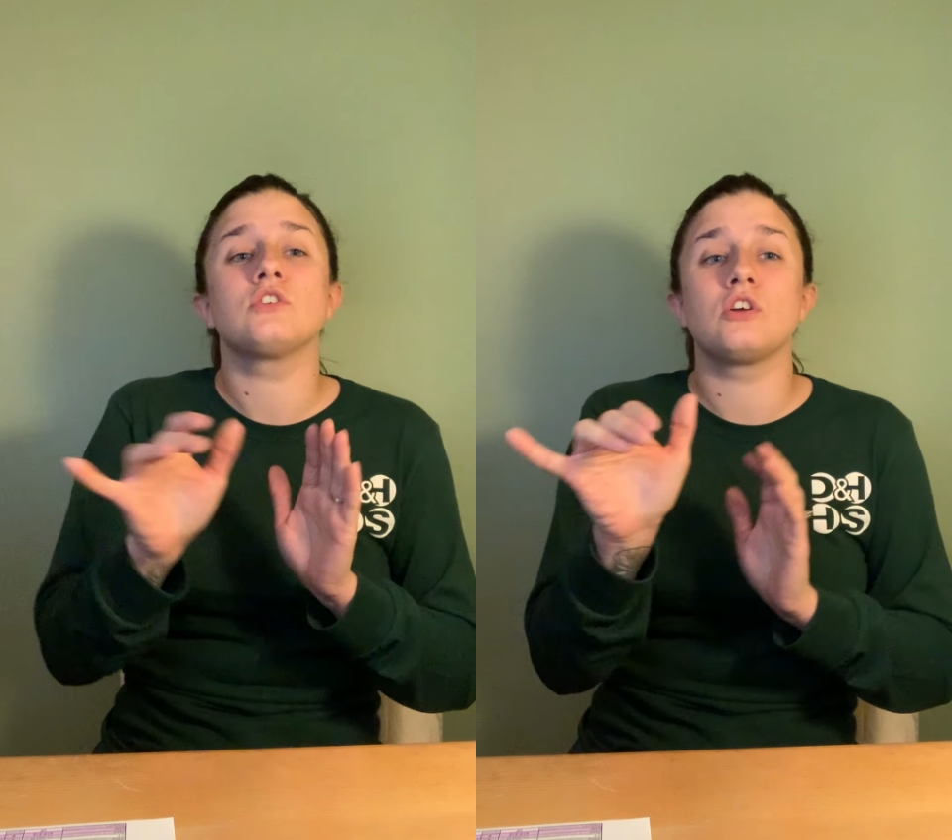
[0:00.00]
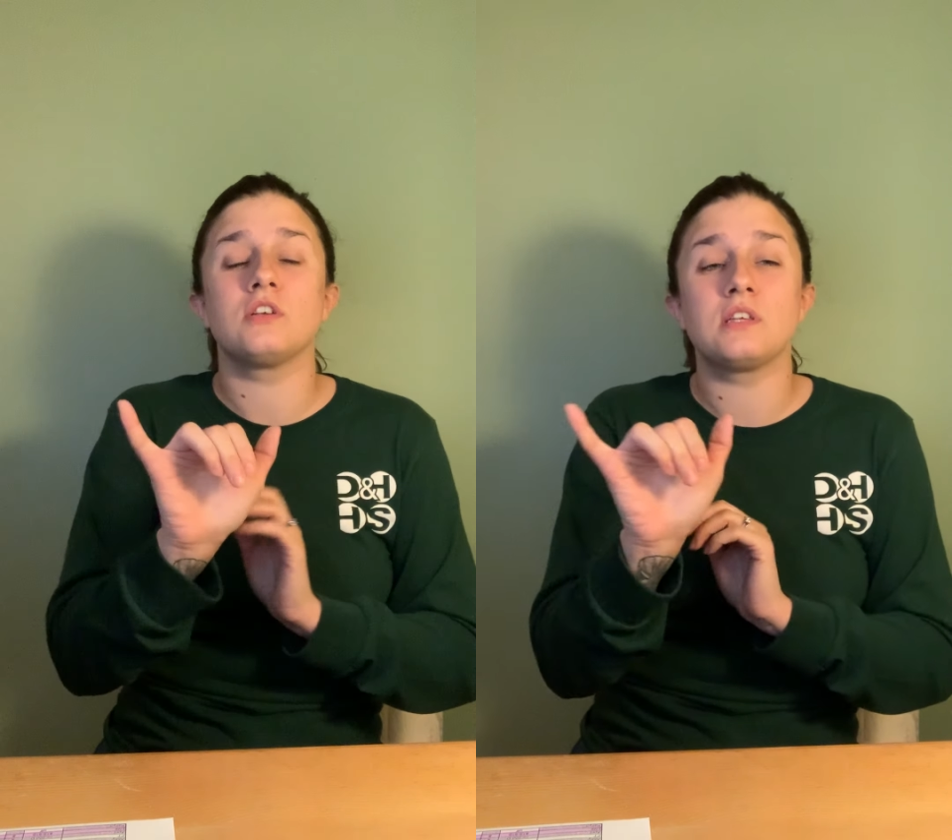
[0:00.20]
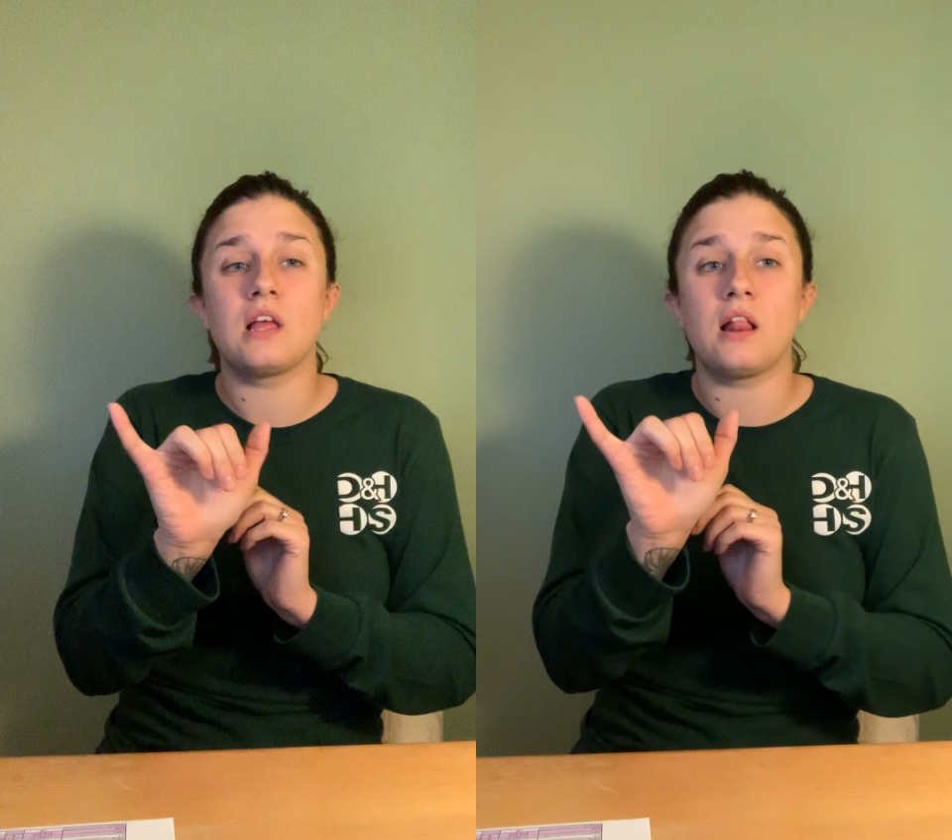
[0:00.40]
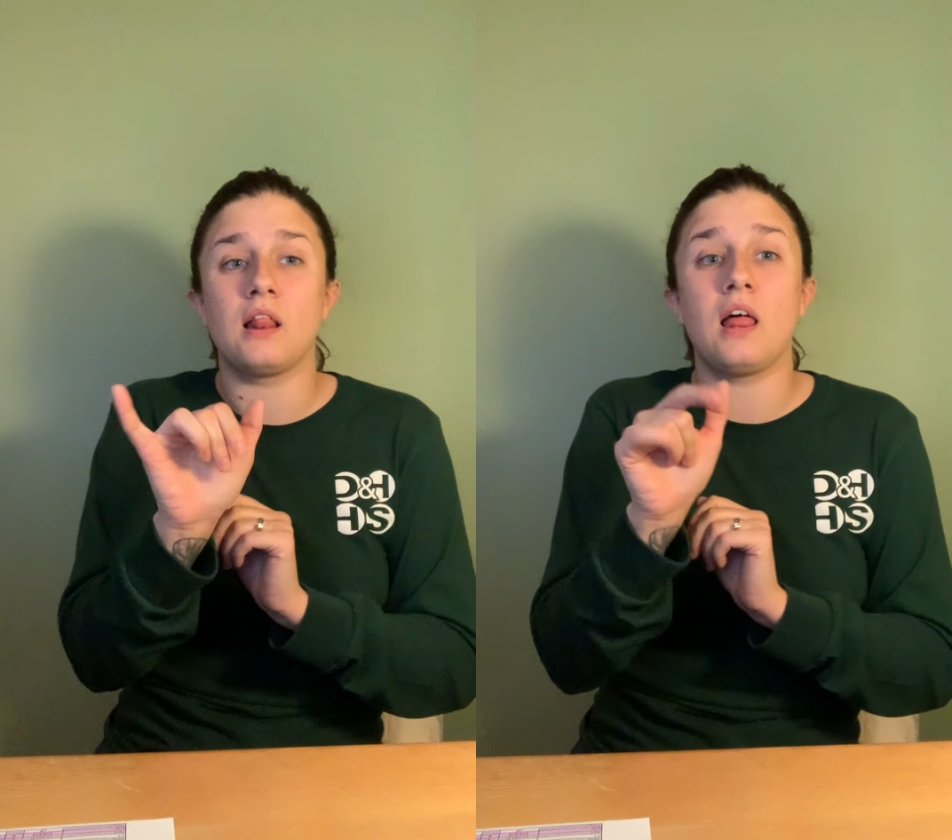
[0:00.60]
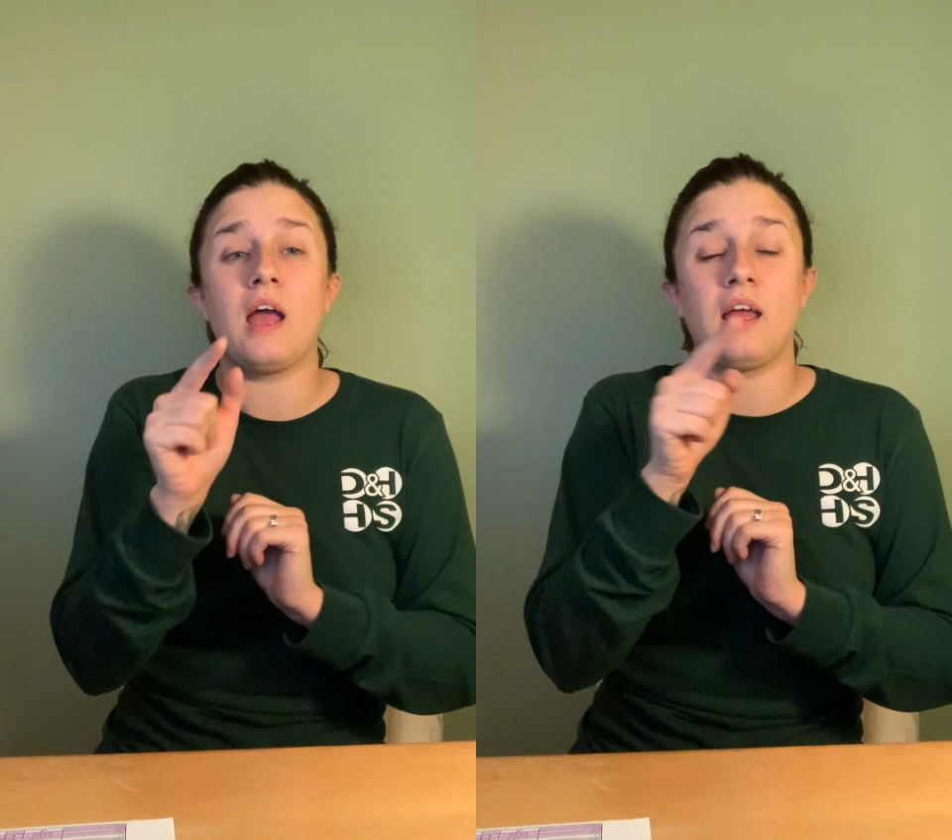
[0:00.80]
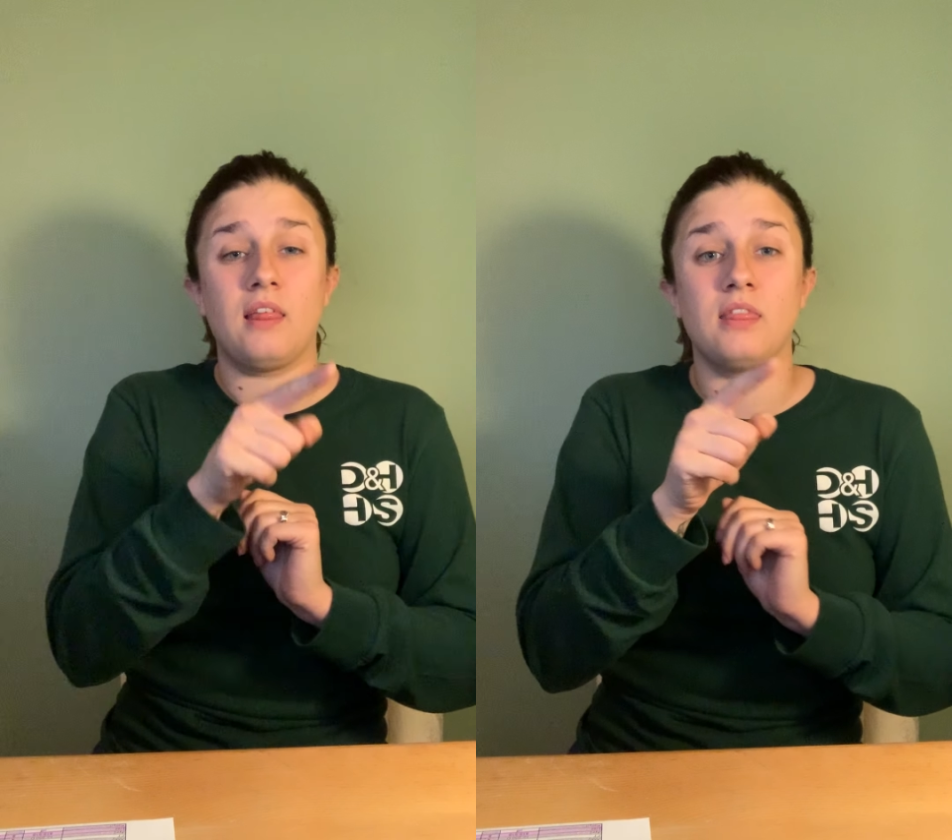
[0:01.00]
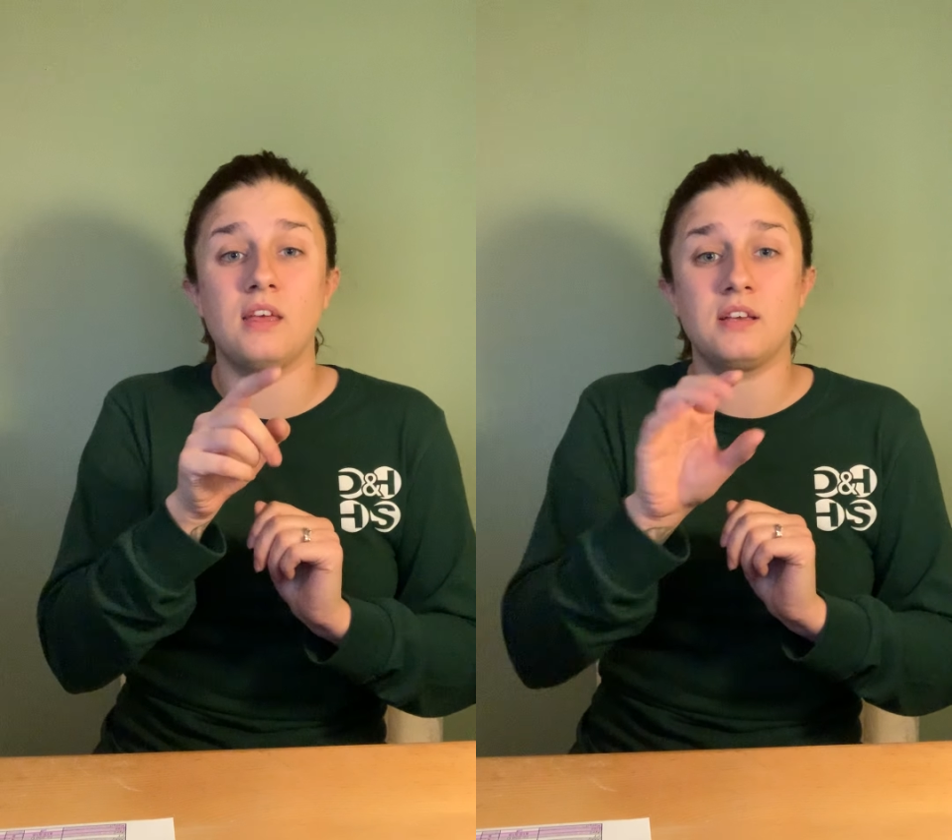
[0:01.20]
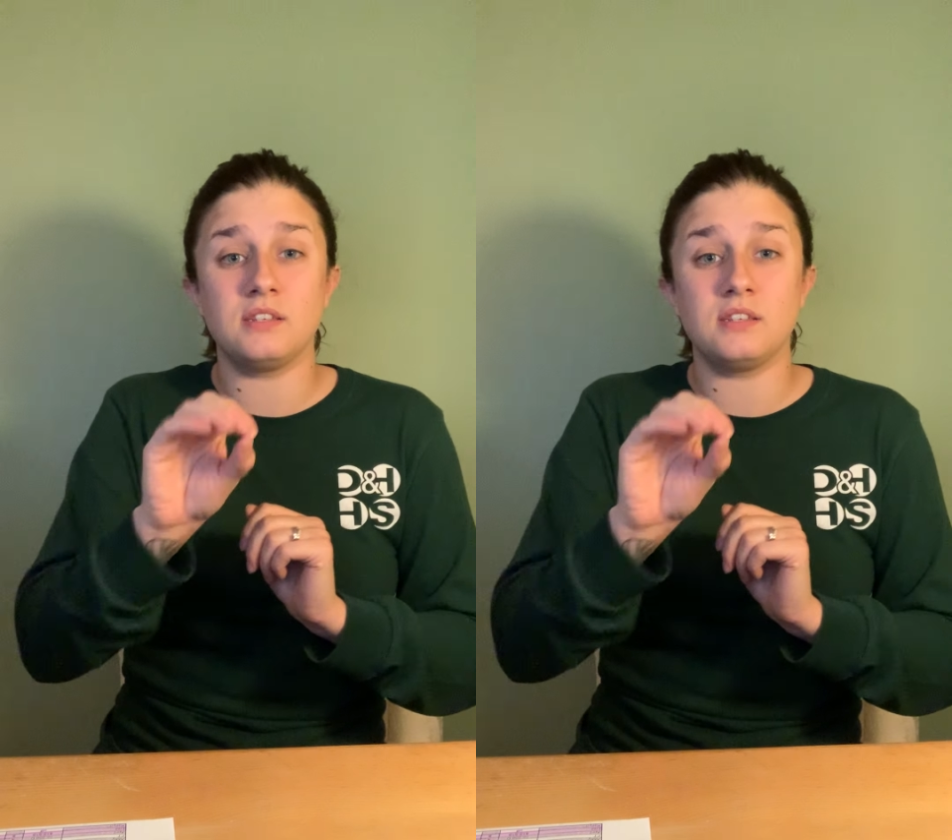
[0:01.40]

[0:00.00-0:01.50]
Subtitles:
of obsidian.